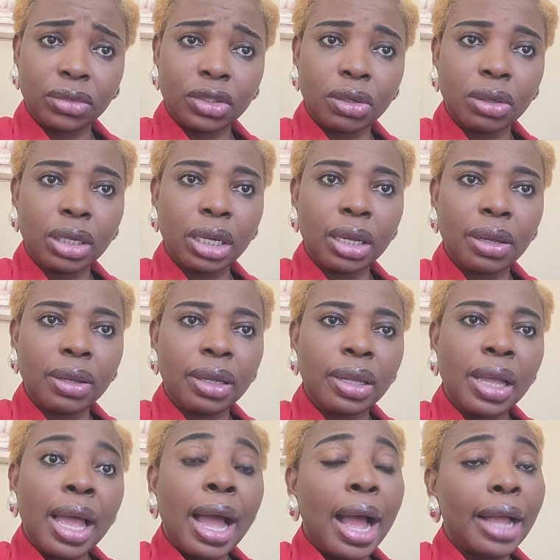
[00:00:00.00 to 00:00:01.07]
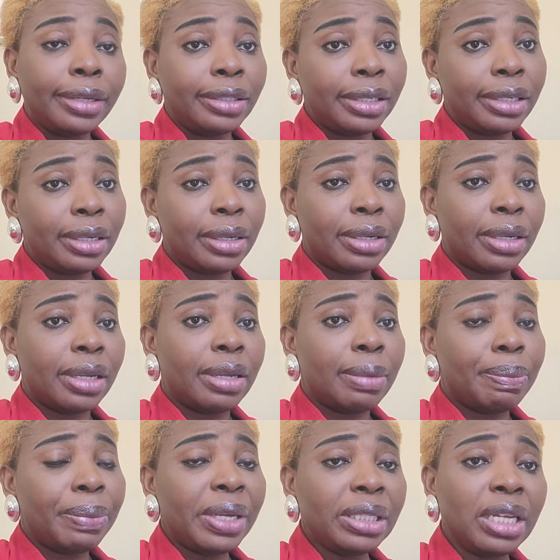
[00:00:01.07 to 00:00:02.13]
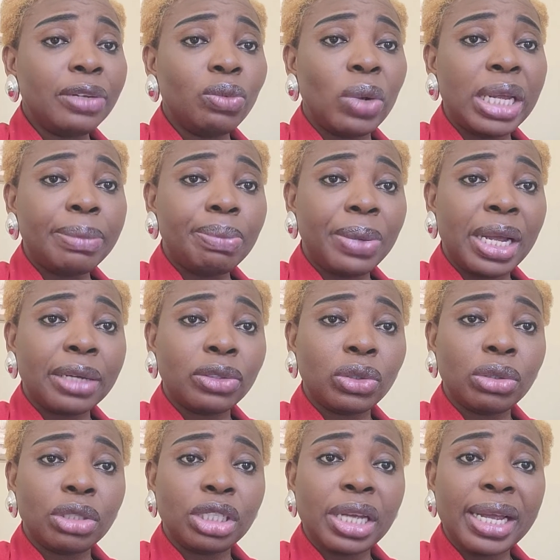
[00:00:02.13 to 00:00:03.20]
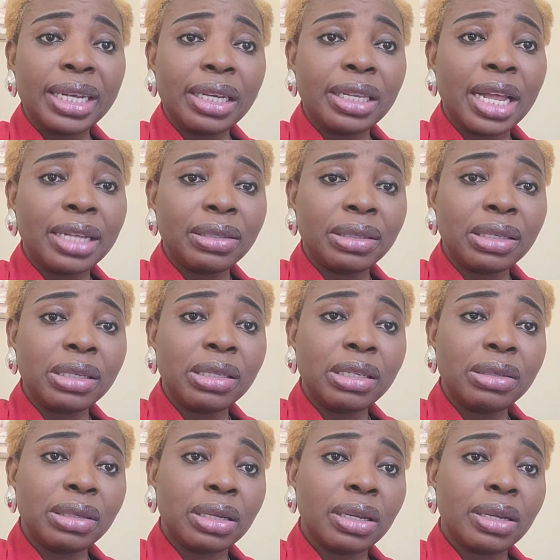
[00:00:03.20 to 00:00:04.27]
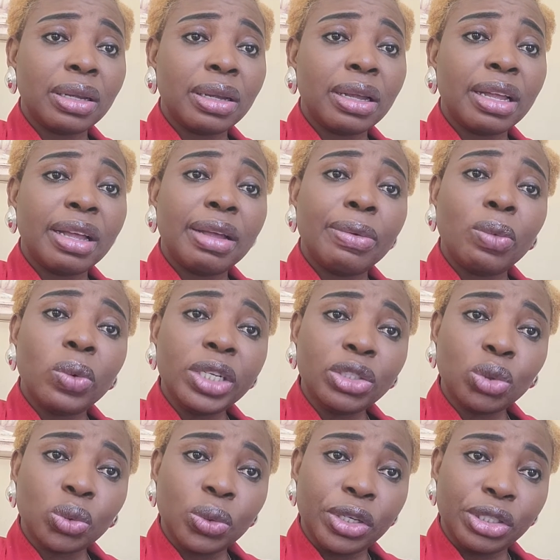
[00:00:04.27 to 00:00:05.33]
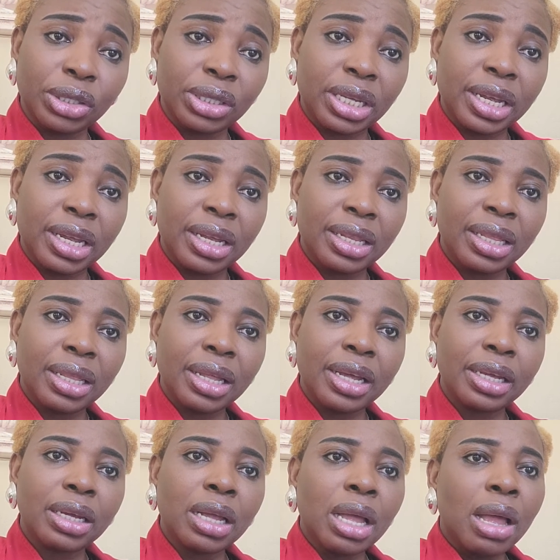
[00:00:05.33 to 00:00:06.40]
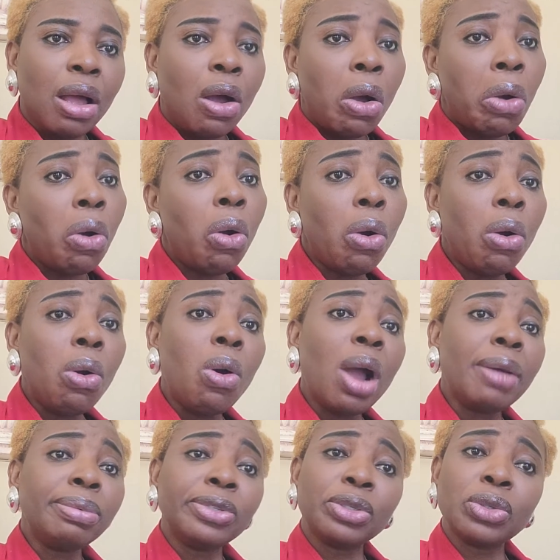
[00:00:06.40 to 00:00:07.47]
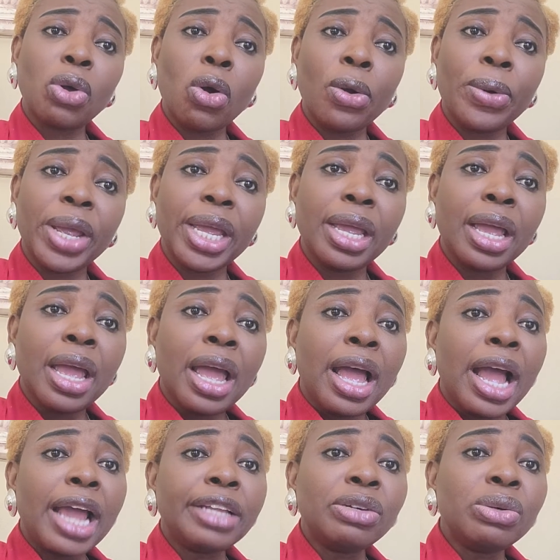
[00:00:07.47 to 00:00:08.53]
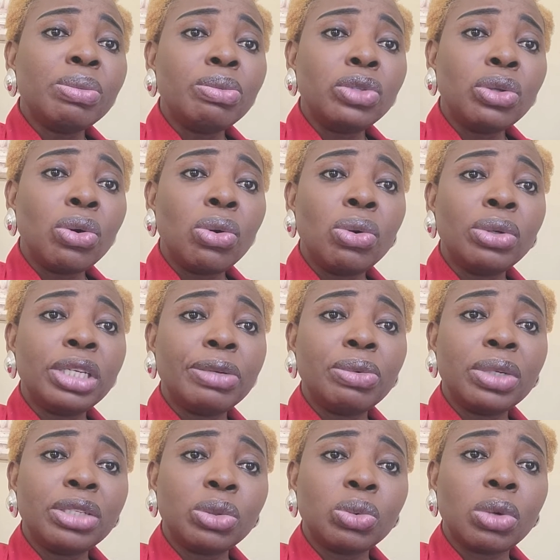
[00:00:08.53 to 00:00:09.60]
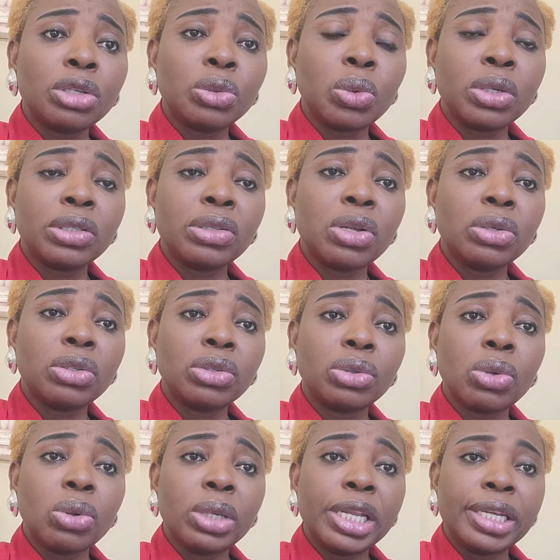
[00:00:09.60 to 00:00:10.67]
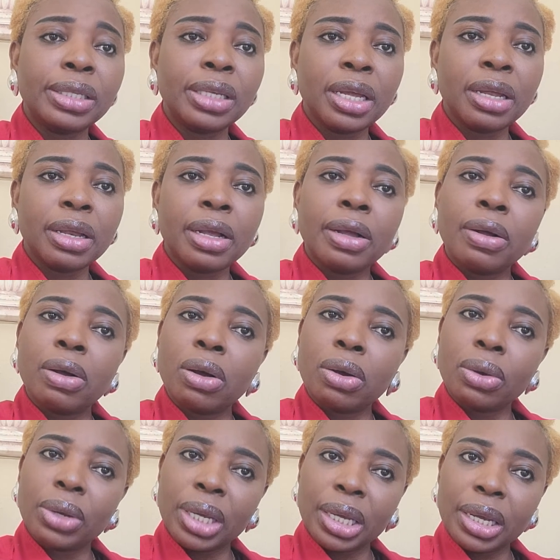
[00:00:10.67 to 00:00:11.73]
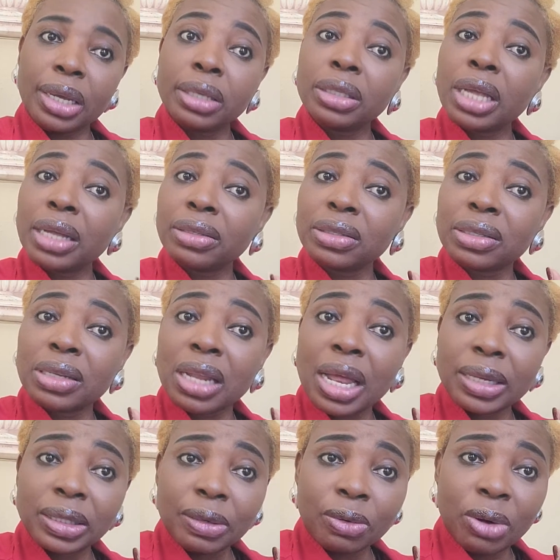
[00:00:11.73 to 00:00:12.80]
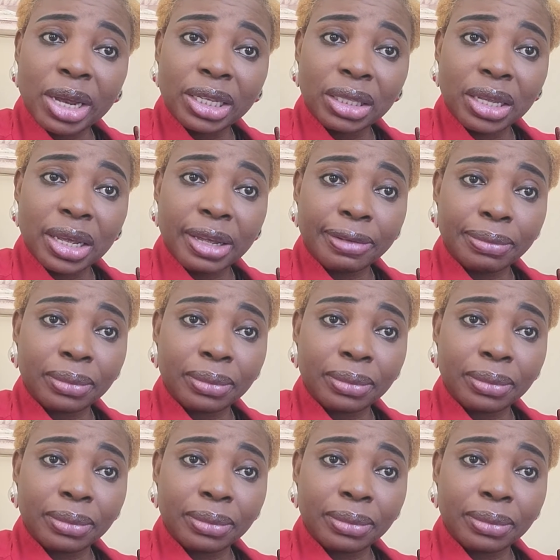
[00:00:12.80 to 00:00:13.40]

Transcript: Okay. And the patient went back to check it and see the wristwatch there. Like, "Oh, I'm sorry. I don't know the wristwatch was not stolen." Okay, that's slander right there.